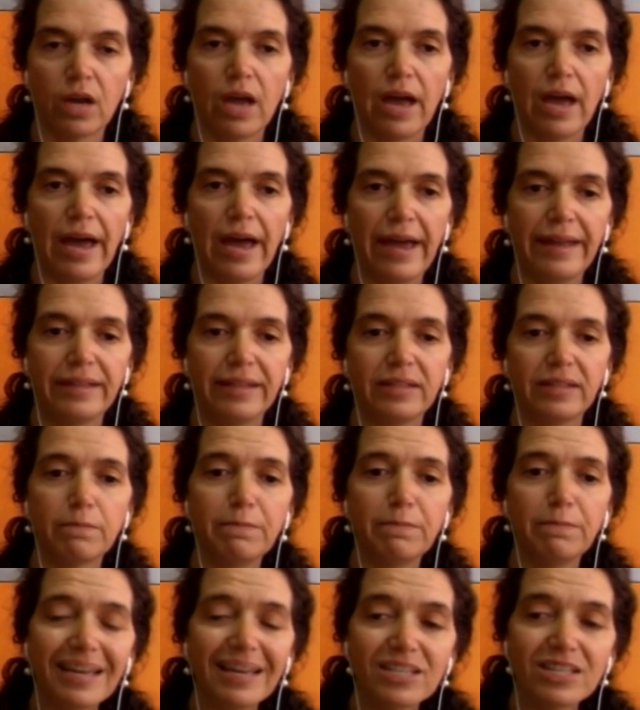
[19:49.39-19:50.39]
And the
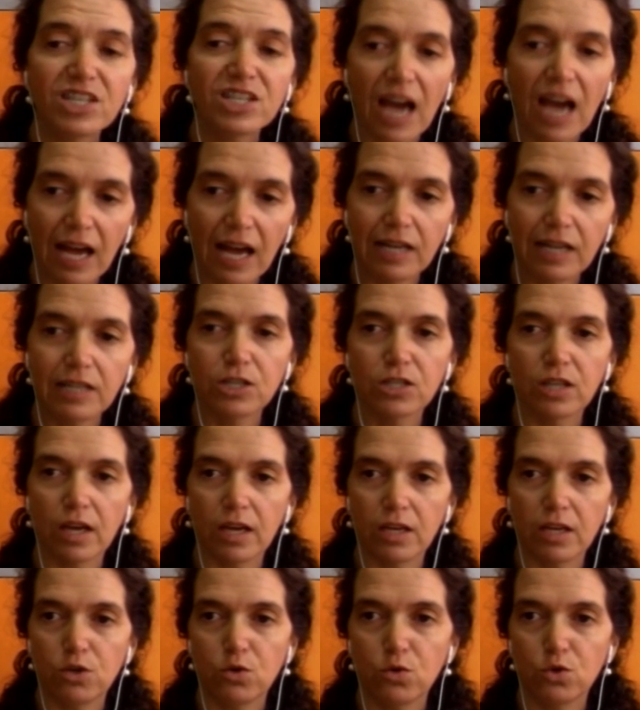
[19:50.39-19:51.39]
big challenge
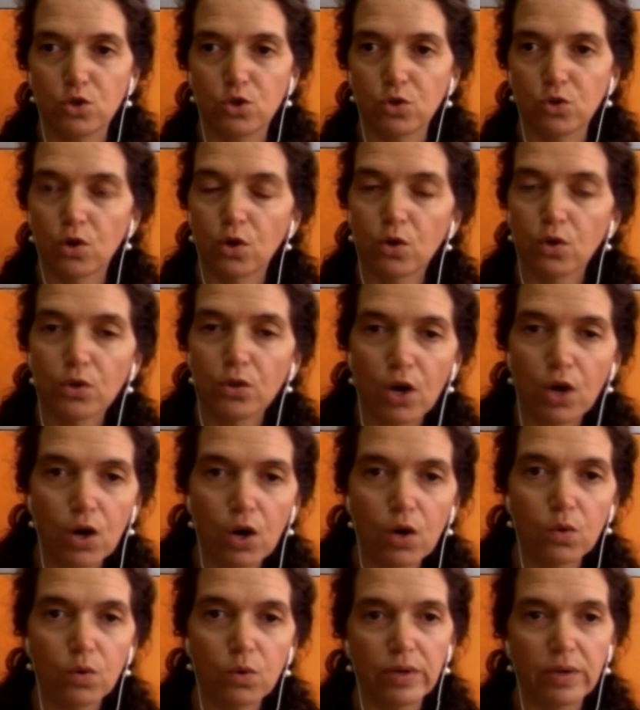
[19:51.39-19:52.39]
that you should all
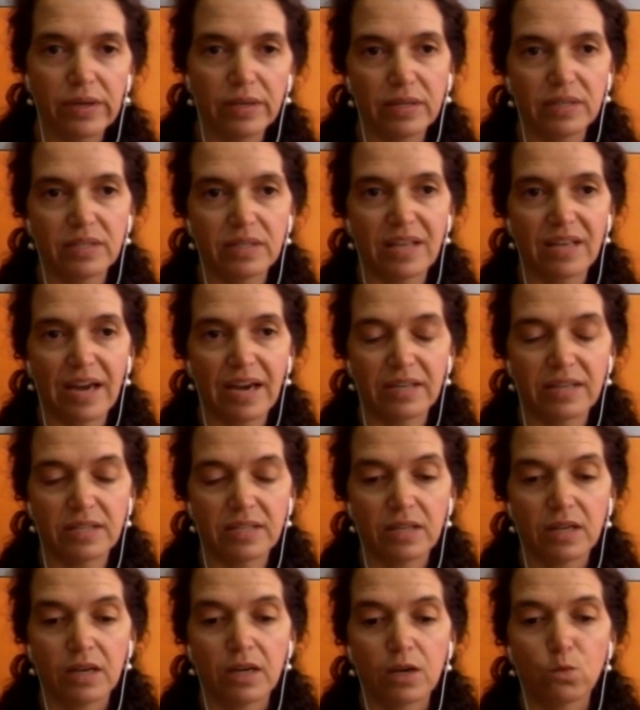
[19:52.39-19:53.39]
know is that
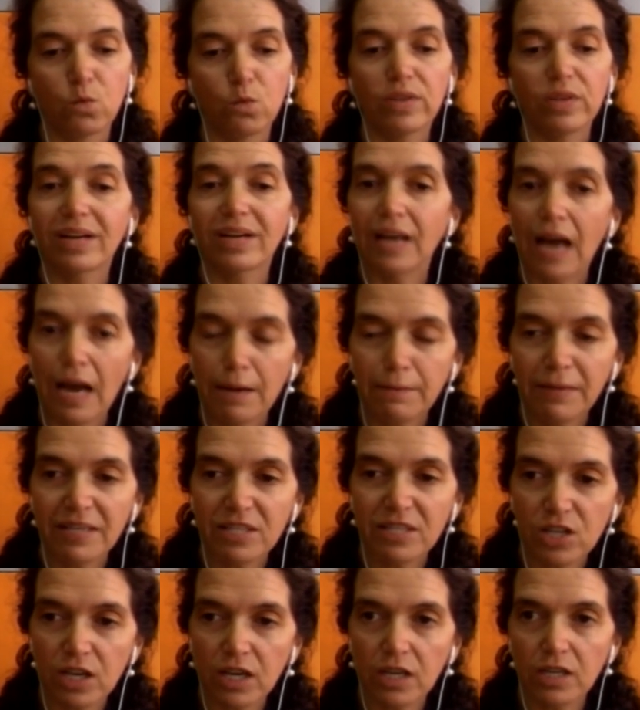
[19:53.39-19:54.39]
with climate
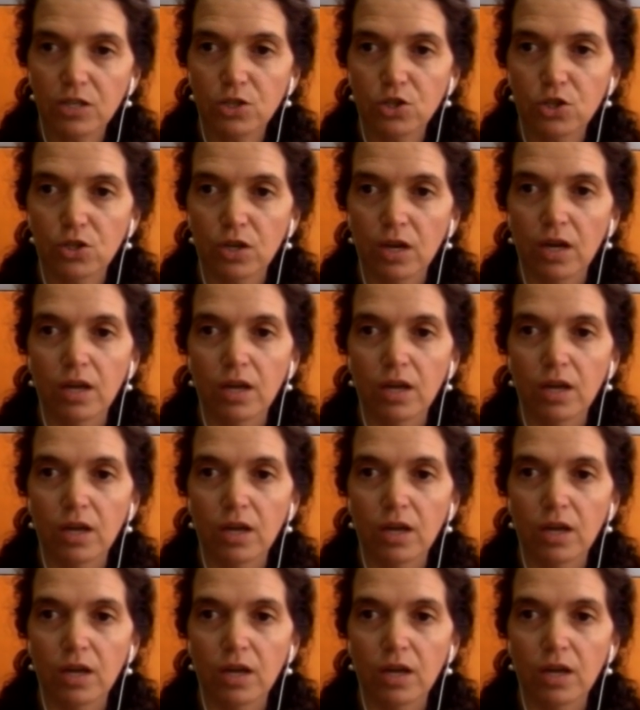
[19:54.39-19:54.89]
change,